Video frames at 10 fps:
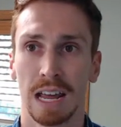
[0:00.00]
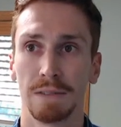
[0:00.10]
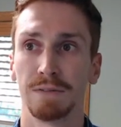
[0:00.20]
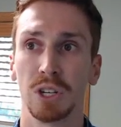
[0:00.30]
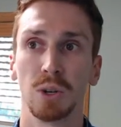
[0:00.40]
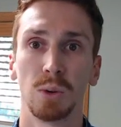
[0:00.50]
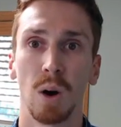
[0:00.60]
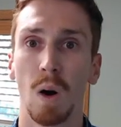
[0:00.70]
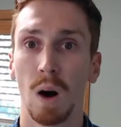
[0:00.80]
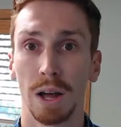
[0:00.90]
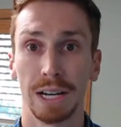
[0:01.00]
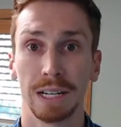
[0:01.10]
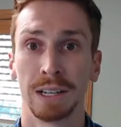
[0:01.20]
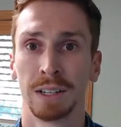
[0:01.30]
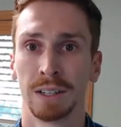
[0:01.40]
If you
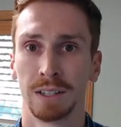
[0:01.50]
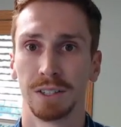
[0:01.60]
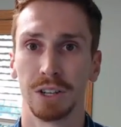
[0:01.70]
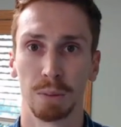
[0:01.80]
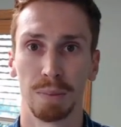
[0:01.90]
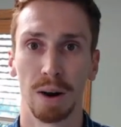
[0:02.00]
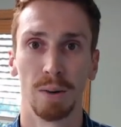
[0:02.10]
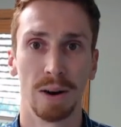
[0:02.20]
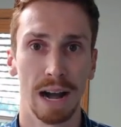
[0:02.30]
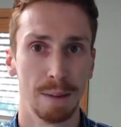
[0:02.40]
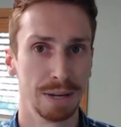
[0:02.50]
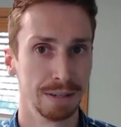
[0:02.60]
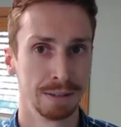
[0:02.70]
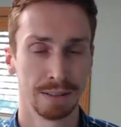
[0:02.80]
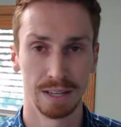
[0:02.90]
audit your program
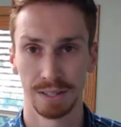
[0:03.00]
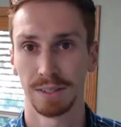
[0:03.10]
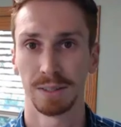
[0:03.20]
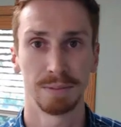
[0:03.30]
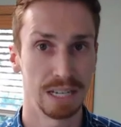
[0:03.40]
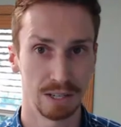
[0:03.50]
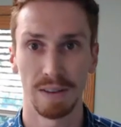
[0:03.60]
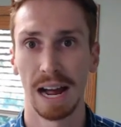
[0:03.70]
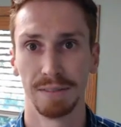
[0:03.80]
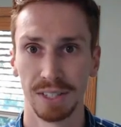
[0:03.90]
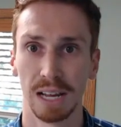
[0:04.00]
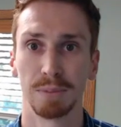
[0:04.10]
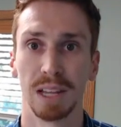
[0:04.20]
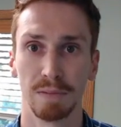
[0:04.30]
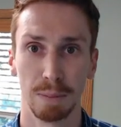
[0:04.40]
and these 5
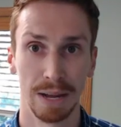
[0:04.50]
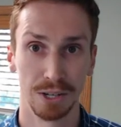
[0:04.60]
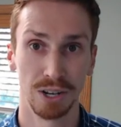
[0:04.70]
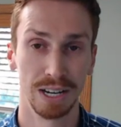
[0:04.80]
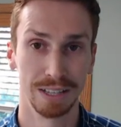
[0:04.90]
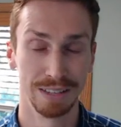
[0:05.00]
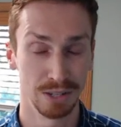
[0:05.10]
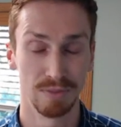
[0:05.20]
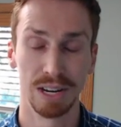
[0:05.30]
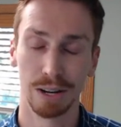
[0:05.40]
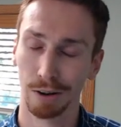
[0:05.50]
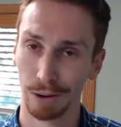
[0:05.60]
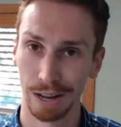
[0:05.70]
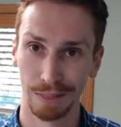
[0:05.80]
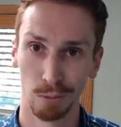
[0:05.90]
steps that have been mentioned in this
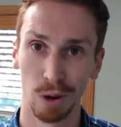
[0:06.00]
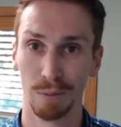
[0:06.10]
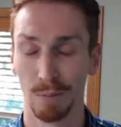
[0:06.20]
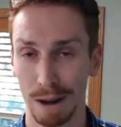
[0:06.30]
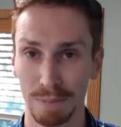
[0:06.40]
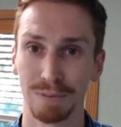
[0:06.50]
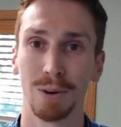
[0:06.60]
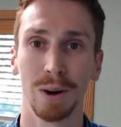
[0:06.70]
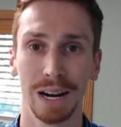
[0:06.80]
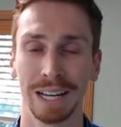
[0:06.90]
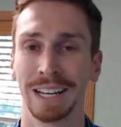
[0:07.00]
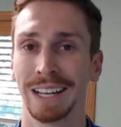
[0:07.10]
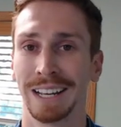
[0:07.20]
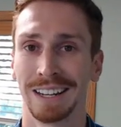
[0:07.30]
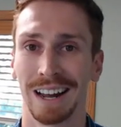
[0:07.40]
video and the one right before it
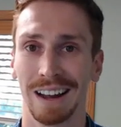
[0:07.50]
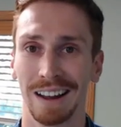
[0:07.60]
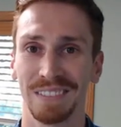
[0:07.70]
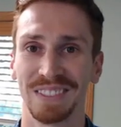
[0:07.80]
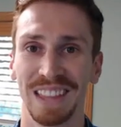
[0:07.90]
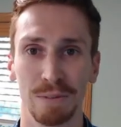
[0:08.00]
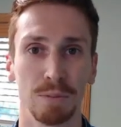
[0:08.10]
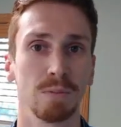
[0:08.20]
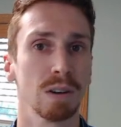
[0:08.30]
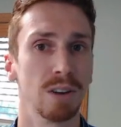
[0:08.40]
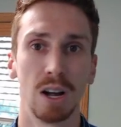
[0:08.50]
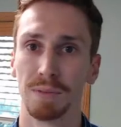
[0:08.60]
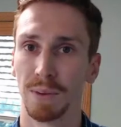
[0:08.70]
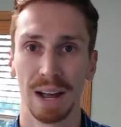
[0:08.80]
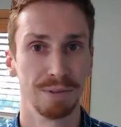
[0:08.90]
that
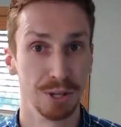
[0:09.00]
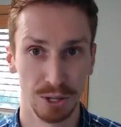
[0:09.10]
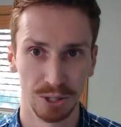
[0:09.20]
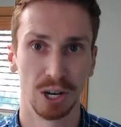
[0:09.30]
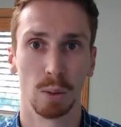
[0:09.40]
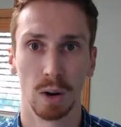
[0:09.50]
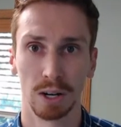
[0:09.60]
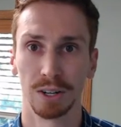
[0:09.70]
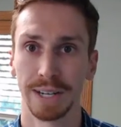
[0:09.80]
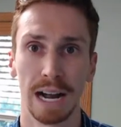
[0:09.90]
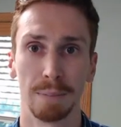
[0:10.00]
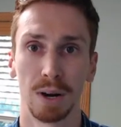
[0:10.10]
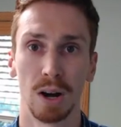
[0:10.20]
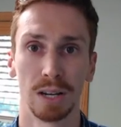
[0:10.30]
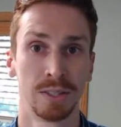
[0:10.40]
revolve around reducing your workers'
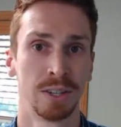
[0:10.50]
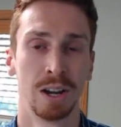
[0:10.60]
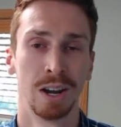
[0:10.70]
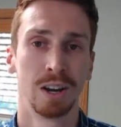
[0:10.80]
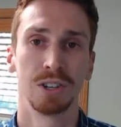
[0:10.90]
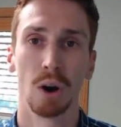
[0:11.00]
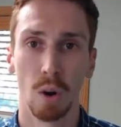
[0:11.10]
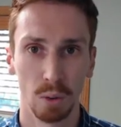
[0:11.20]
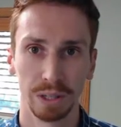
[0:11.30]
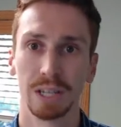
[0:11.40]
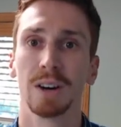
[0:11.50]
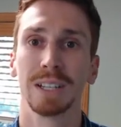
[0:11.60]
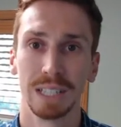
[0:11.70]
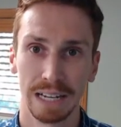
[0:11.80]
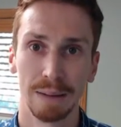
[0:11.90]
comp costs, you're only
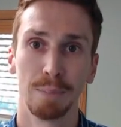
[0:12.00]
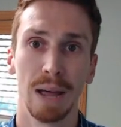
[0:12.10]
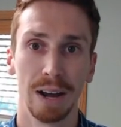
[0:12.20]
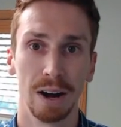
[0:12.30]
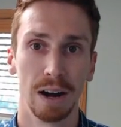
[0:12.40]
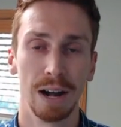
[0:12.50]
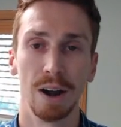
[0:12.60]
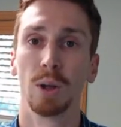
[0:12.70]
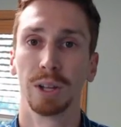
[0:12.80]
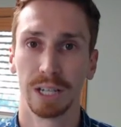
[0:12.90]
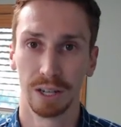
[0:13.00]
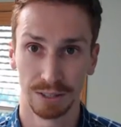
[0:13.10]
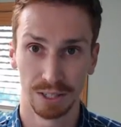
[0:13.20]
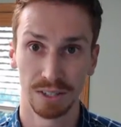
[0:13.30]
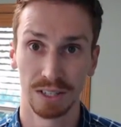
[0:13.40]
going to get better and only
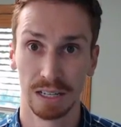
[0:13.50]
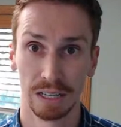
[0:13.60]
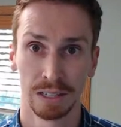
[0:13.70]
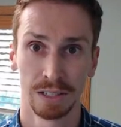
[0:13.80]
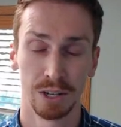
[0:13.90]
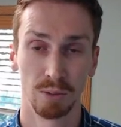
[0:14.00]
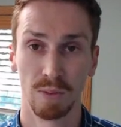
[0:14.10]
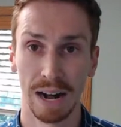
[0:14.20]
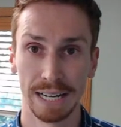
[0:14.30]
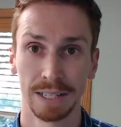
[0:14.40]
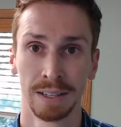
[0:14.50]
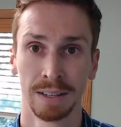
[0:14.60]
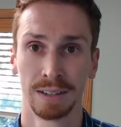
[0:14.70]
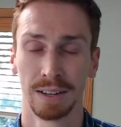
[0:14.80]
going to see your rate,